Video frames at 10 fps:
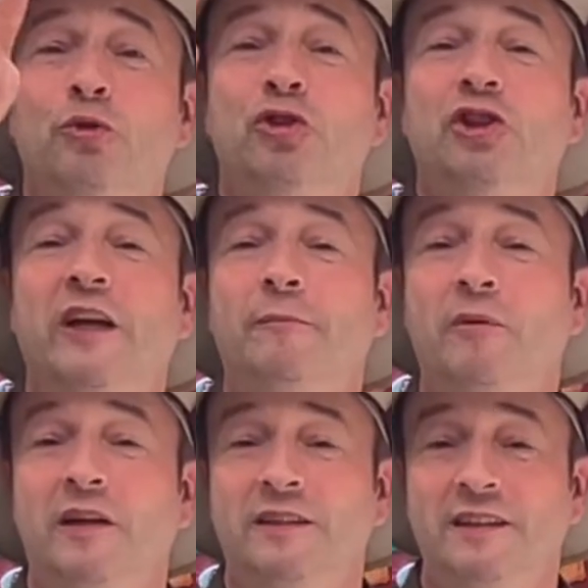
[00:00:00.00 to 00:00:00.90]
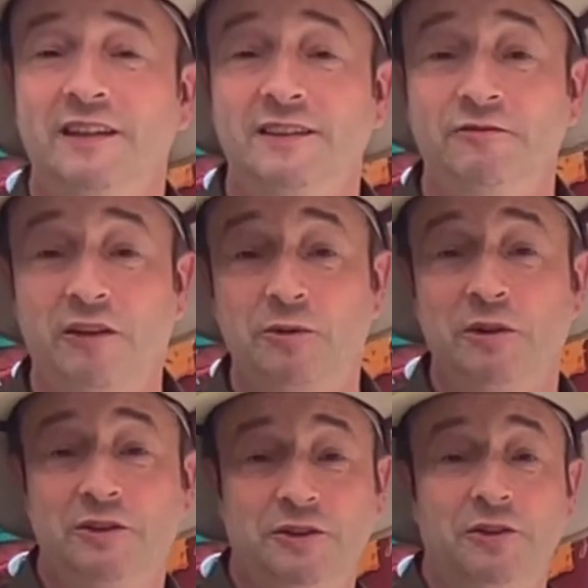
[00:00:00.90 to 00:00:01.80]
shape like this. In fact, we're
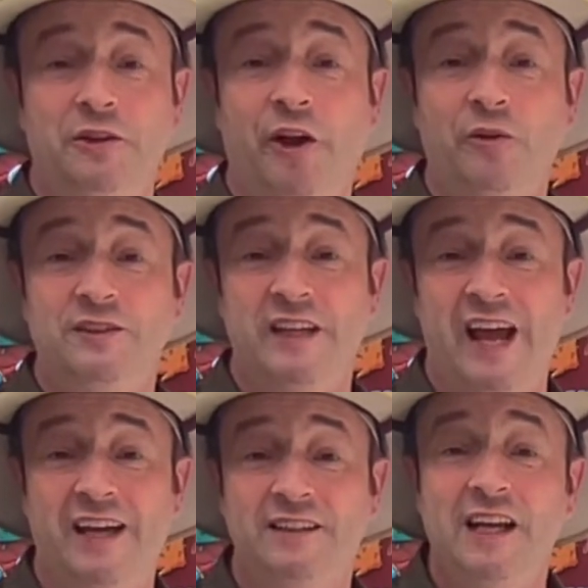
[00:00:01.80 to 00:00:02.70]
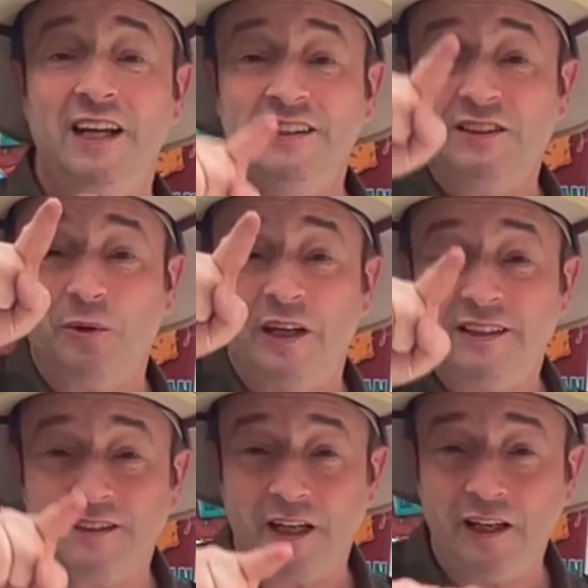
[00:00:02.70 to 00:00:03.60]
going to do the nose and the head. So it's
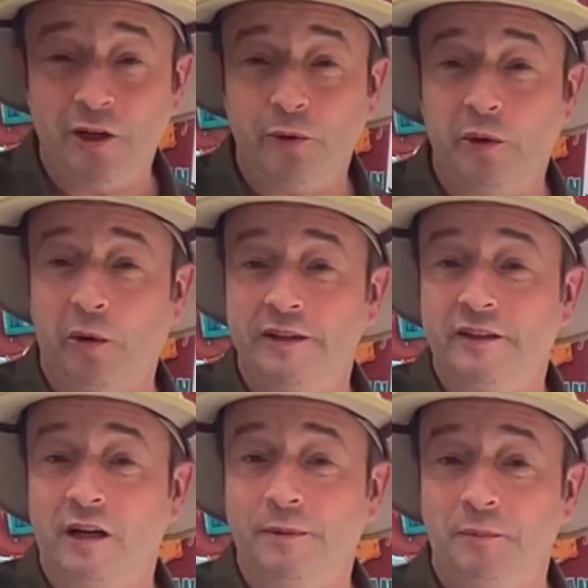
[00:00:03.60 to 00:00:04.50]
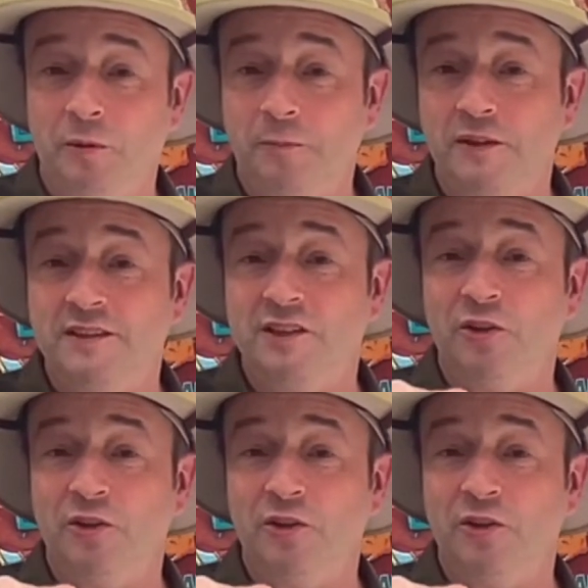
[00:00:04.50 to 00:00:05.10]
a U you write in your copybook, but it's going to